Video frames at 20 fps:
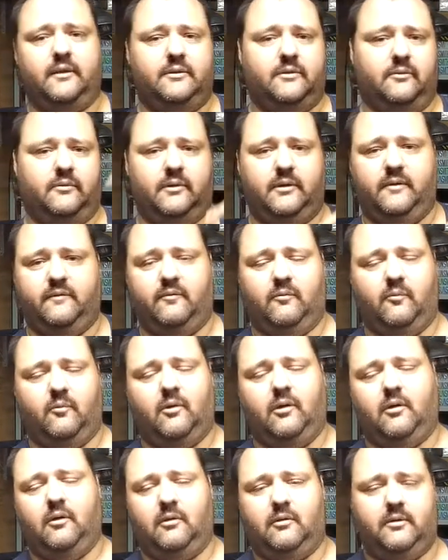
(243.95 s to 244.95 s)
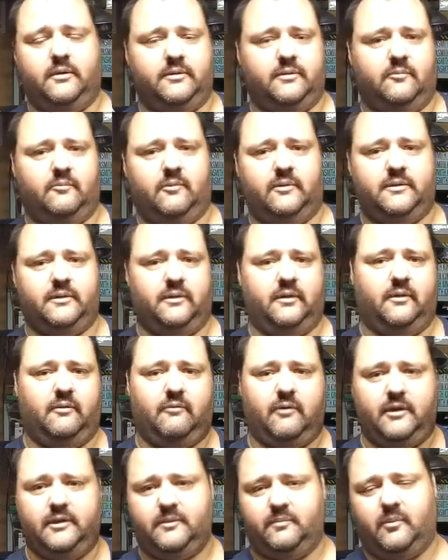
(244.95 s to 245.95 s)
to a different wall because it wasn't in the
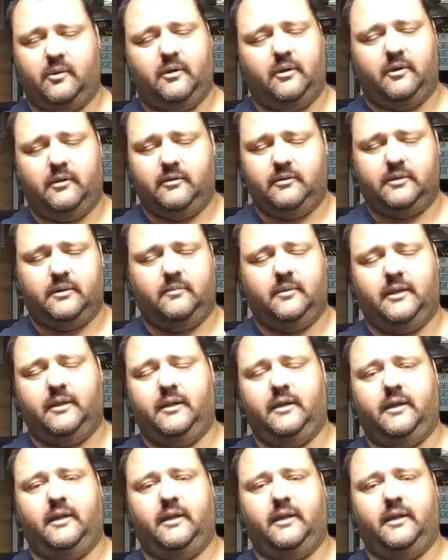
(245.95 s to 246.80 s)
right spot or something like that.